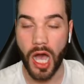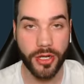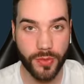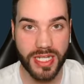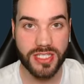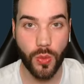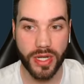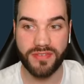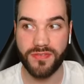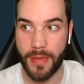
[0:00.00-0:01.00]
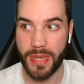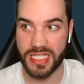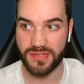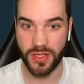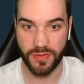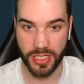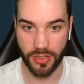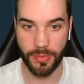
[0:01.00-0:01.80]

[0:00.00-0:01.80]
hundred twenty-five bets for the video.